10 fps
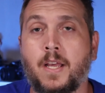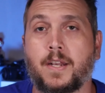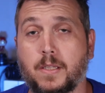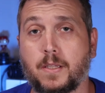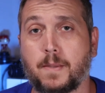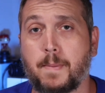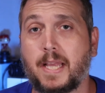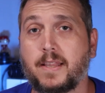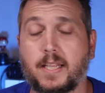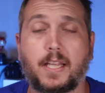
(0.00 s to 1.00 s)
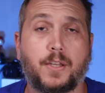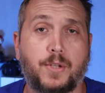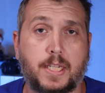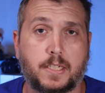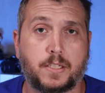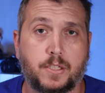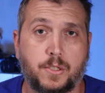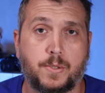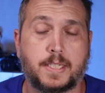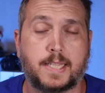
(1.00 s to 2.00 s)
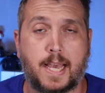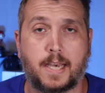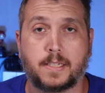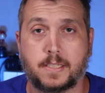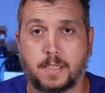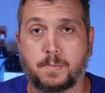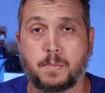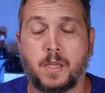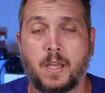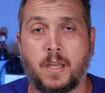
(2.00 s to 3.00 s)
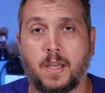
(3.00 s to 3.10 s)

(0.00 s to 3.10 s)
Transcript: But the main thing that you need to do is add some